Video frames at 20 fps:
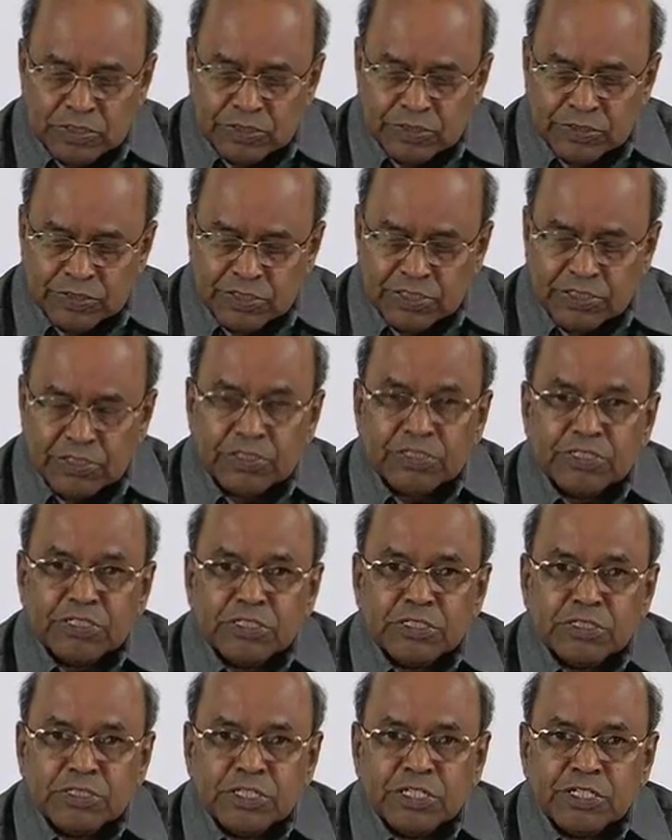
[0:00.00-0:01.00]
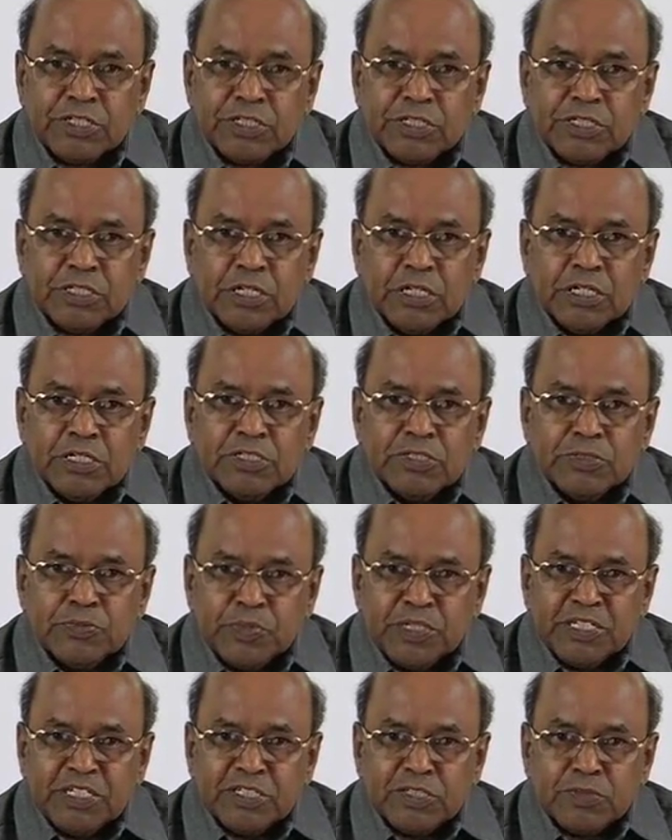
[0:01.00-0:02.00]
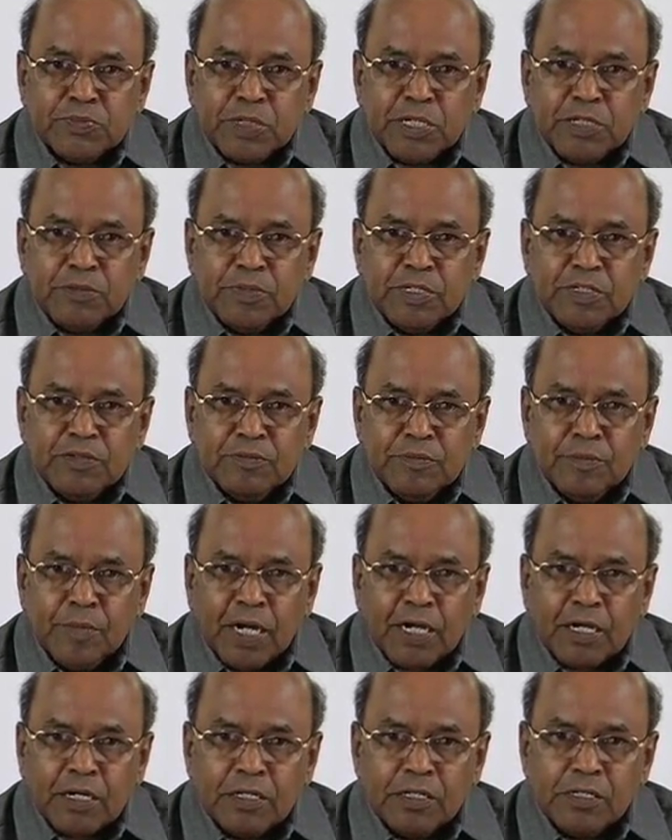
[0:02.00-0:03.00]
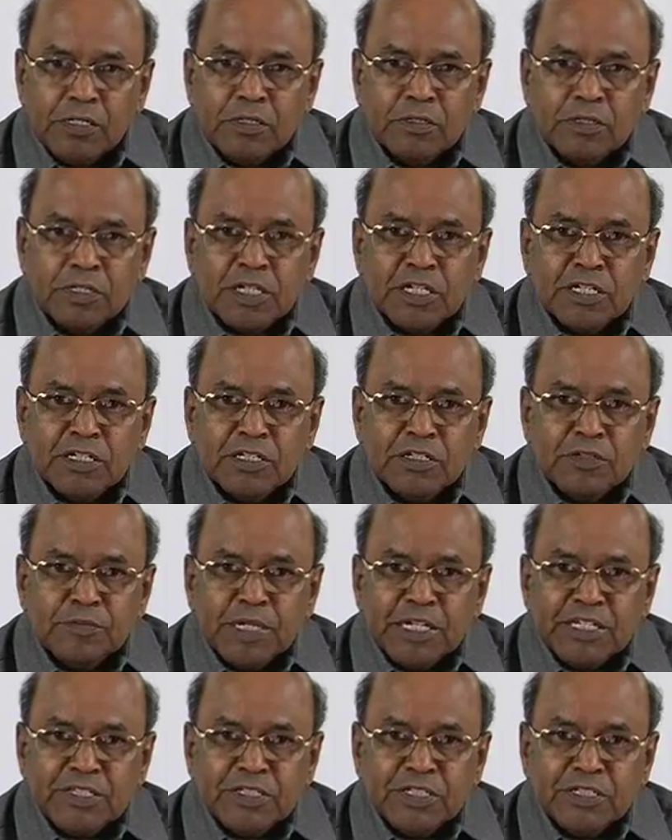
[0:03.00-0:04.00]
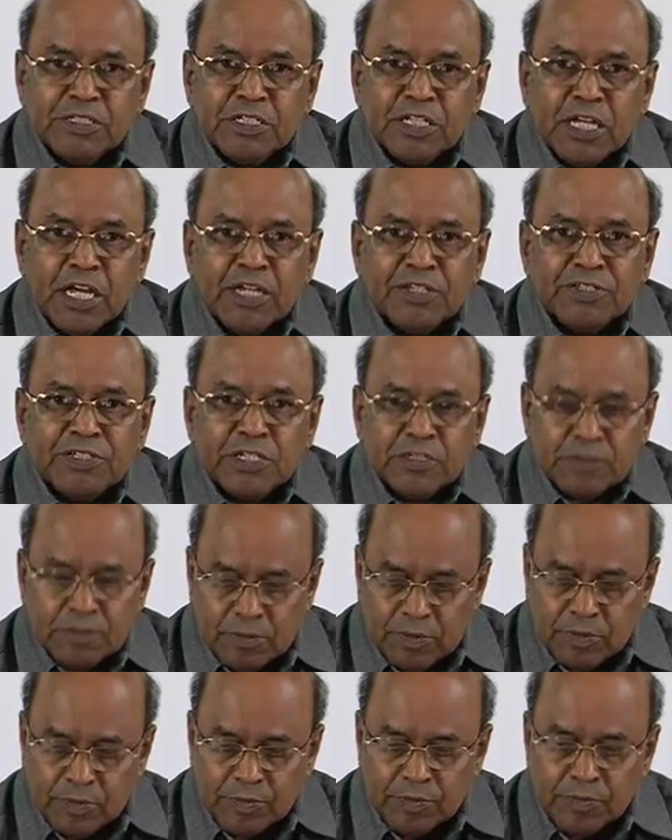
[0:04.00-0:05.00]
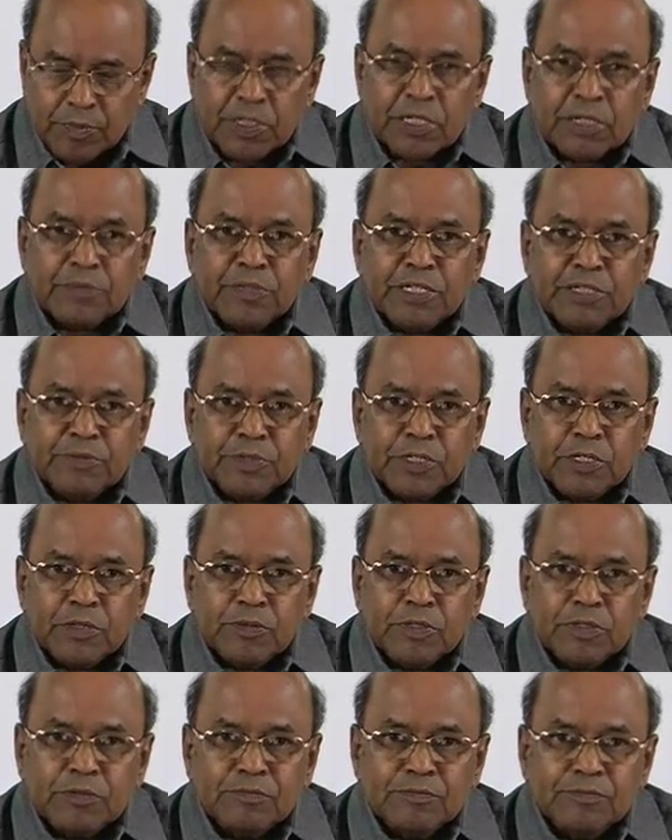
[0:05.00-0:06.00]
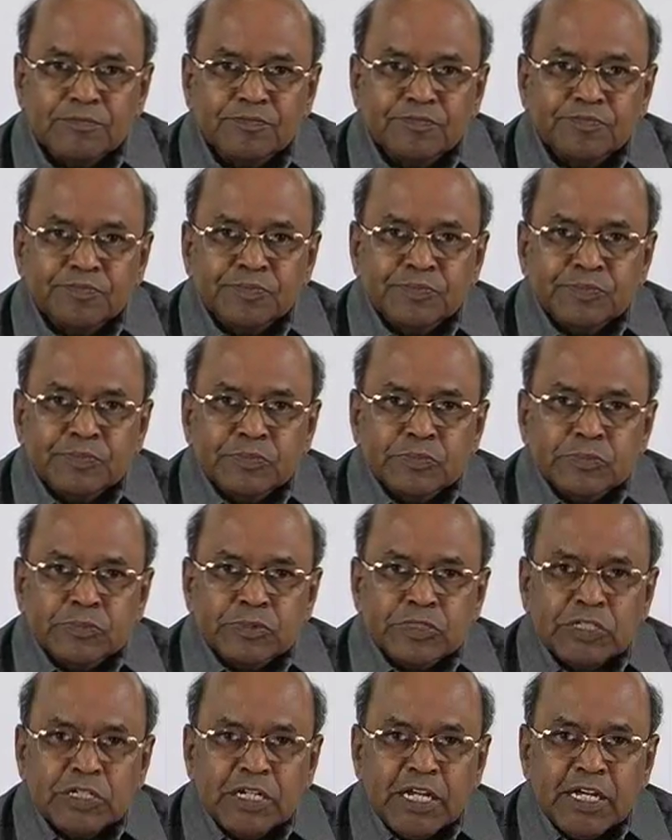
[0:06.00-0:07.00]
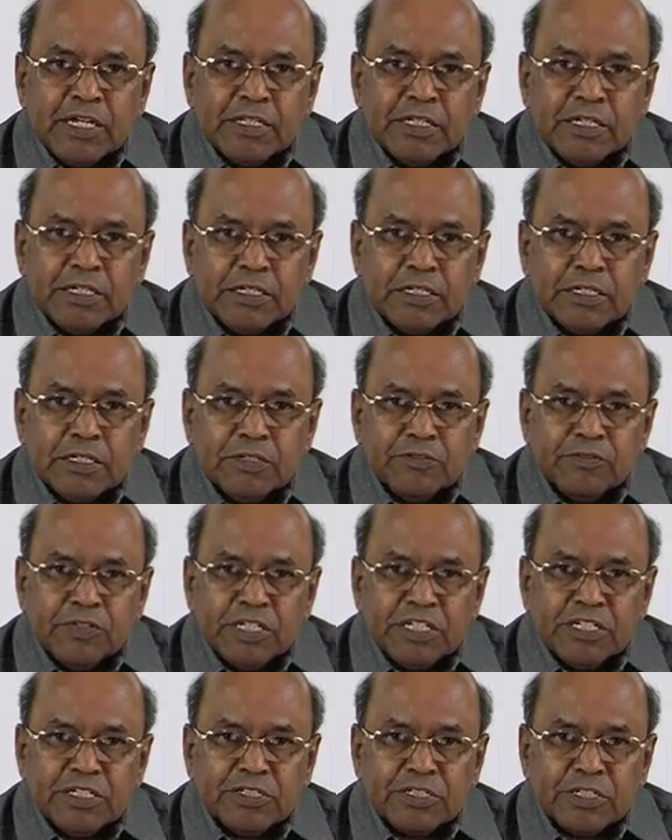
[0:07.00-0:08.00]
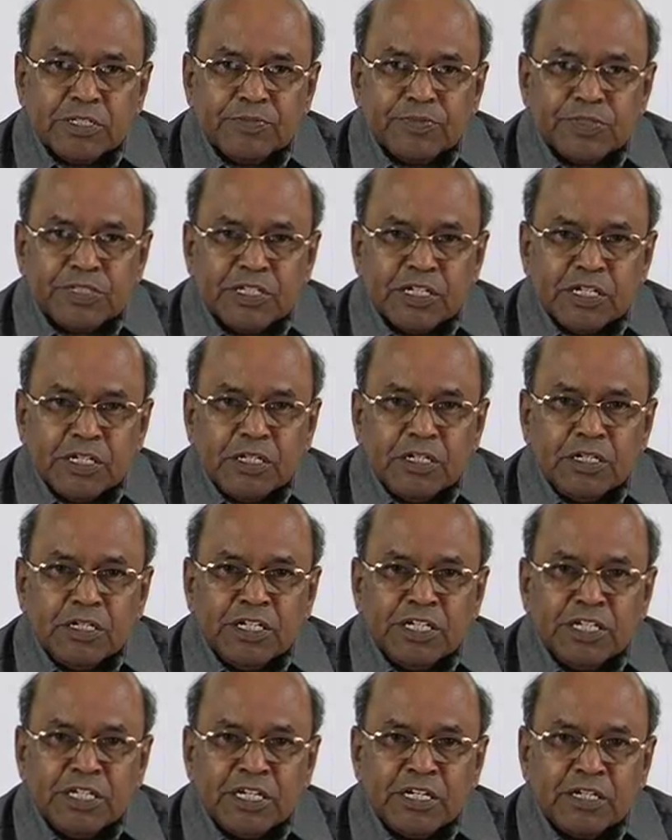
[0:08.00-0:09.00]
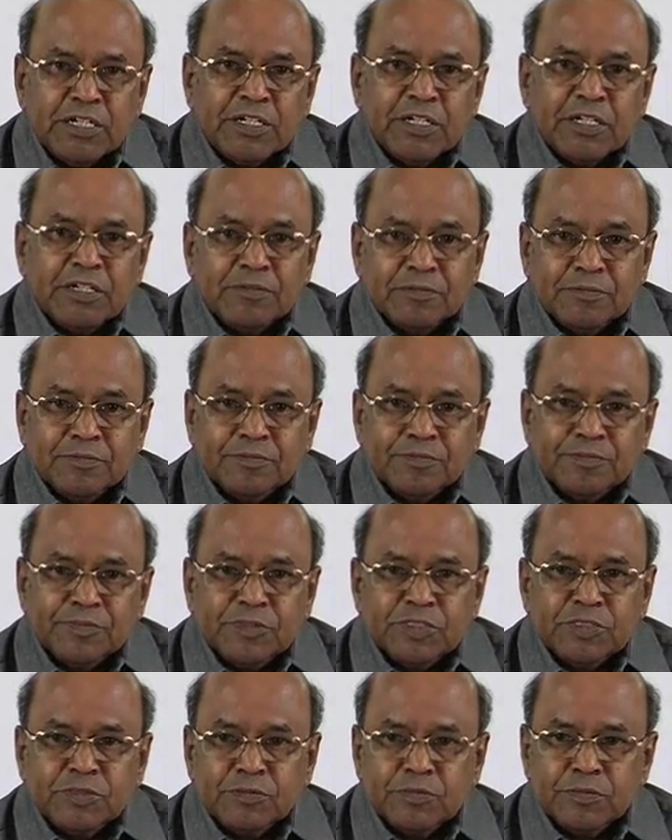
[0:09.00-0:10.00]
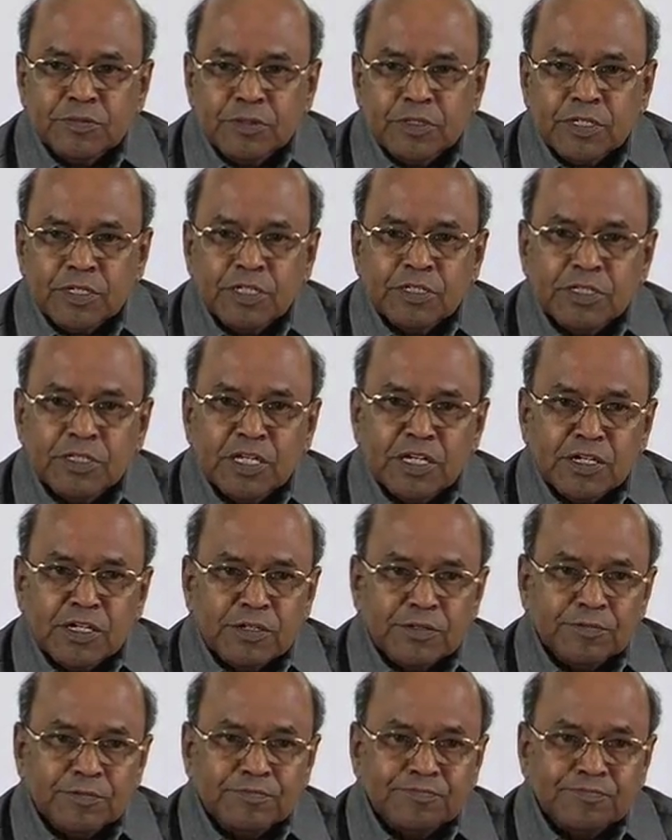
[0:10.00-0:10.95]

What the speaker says: So it's just spheres problem, but you can imagine as a pyramid problem. So like that various steps are indicated. Okay, thank you.